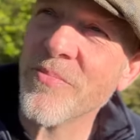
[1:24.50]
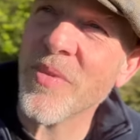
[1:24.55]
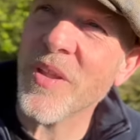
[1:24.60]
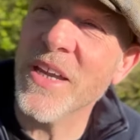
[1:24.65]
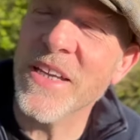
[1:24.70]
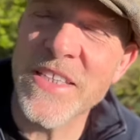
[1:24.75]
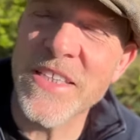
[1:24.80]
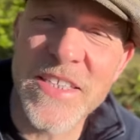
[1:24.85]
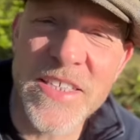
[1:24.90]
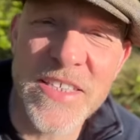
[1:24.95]

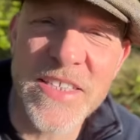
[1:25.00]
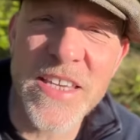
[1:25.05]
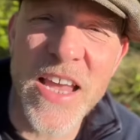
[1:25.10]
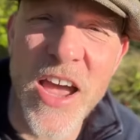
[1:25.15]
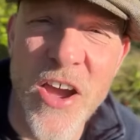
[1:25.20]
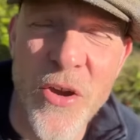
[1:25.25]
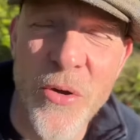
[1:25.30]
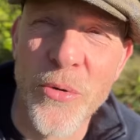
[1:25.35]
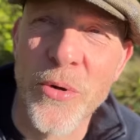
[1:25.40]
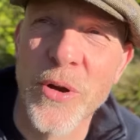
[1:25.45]

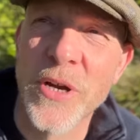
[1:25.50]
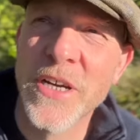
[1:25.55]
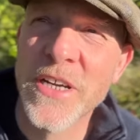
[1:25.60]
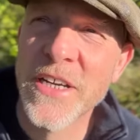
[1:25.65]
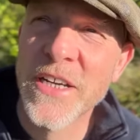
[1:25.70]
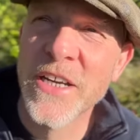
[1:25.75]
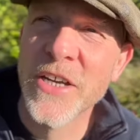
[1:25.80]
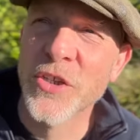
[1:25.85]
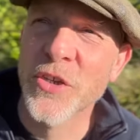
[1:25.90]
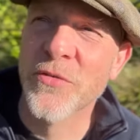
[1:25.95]
So
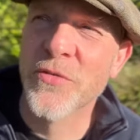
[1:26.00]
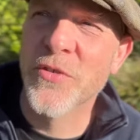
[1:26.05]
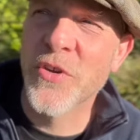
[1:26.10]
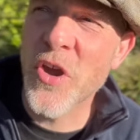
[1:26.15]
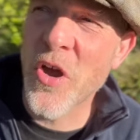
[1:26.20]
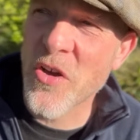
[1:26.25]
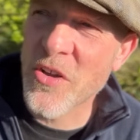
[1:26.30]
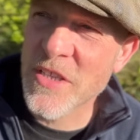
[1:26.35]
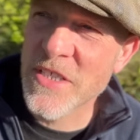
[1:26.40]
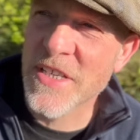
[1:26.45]
you've
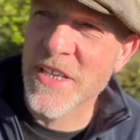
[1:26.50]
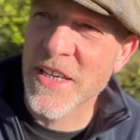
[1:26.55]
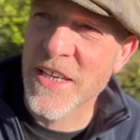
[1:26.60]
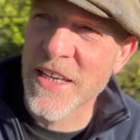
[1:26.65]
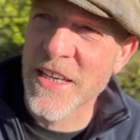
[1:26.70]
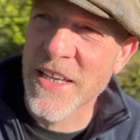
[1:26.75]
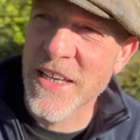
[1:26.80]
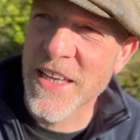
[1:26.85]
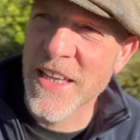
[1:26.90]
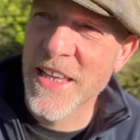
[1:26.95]
got
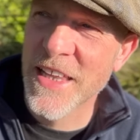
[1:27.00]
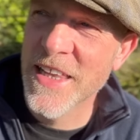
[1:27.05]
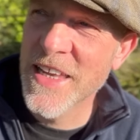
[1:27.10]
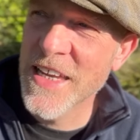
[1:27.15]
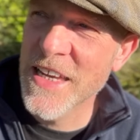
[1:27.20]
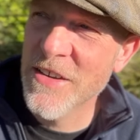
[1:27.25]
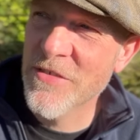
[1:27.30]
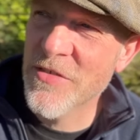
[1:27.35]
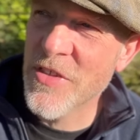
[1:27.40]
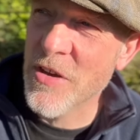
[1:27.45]
to
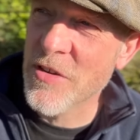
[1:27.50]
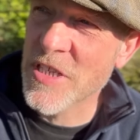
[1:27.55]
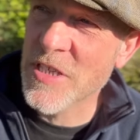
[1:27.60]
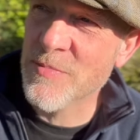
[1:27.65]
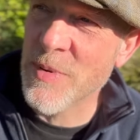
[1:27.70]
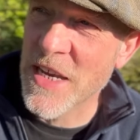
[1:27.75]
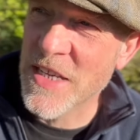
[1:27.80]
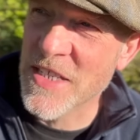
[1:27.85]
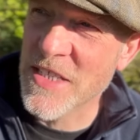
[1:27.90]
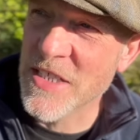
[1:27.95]
leave those
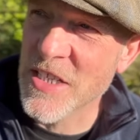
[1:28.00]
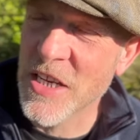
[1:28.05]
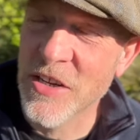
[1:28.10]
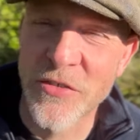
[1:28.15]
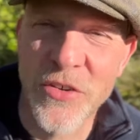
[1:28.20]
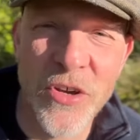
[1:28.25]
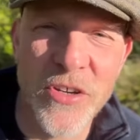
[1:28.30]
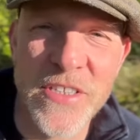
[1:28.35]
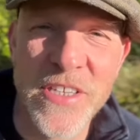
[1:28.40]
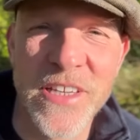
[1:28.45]
spaces, and
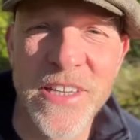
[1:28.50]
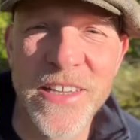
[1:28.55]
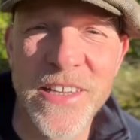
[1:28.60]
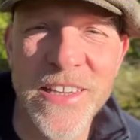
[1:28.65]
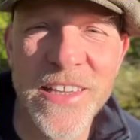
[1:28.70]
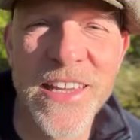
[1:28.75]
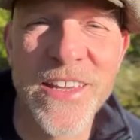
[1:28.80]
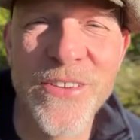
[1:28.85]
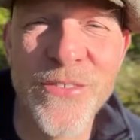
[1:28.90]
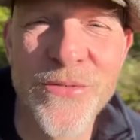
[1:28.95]
you've got to
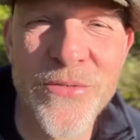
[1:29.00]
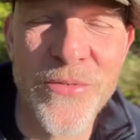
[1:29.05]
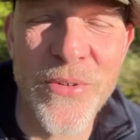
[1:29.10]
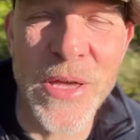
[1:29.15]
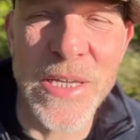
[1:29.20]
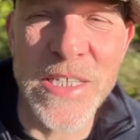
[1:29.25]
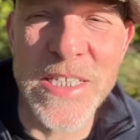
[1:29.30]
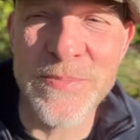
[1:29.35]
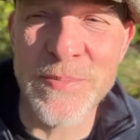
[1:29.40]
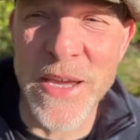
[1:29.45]
leave
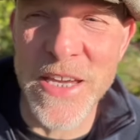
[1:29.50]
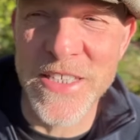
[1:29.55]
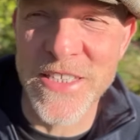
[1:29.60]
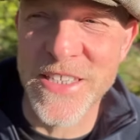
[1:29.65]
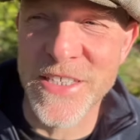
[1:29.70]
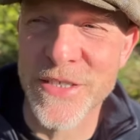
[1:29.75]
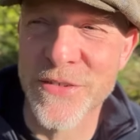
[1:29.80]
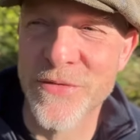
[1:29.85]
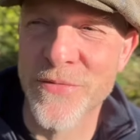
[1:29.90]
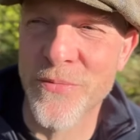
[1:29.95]

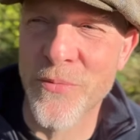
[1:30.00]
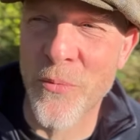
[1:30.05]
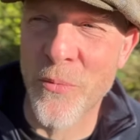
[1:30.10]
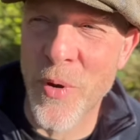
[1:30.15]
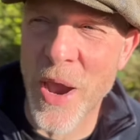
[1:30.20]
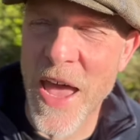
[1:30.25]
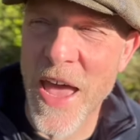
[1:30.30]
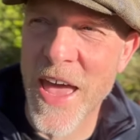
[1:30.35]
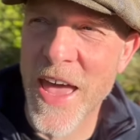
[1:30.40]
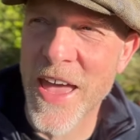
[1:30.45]
spaces
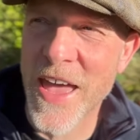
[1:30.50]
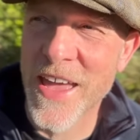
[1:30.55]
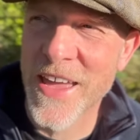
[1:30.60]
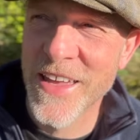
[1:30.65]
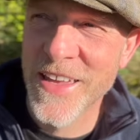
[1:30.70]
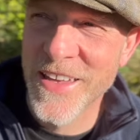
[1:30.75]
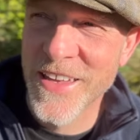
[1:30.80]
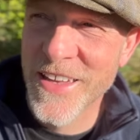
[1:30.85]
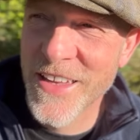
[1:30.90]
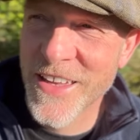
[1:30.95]
where
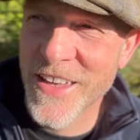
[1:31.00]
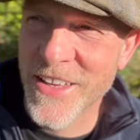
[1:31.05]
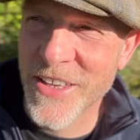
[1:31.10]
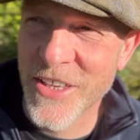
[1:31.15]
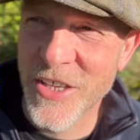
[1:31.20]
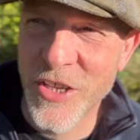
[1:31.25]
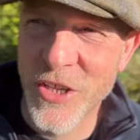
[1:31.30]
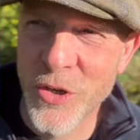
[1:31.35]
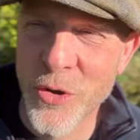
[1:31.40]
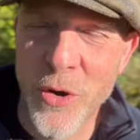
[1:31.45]

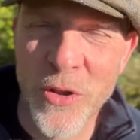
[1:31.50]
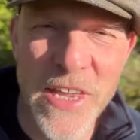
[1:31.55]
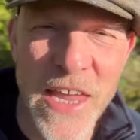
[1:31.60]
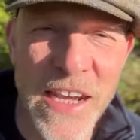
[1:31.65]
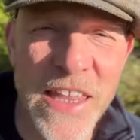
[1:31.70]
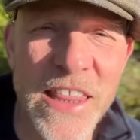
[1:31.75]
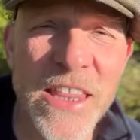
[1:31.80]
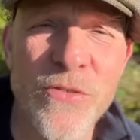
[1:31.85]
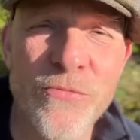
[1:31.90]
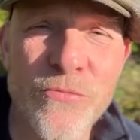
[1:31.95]
you're
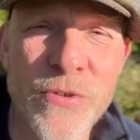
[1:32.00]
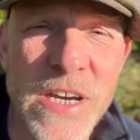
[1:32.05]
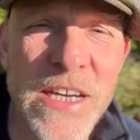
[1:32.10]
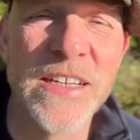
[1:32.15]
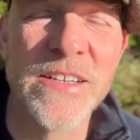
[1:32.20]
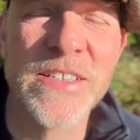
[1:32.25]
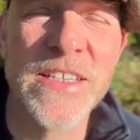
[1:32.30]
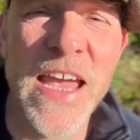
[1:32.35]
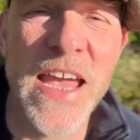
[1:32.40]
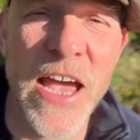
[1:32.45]
letting the
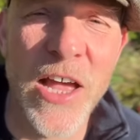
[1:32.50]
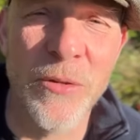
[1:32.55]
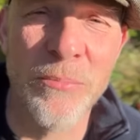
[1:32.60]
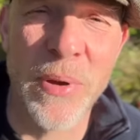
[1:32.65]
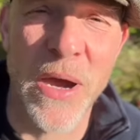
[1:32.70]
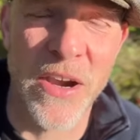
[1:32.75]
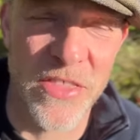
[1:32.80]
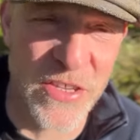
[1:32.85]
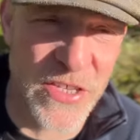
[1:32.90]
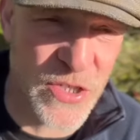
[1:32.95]
reader tell
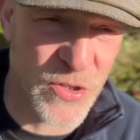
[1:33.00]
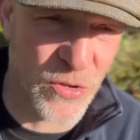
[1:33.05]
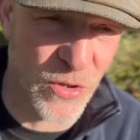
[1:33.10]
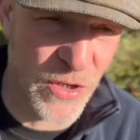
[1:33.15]
part of the story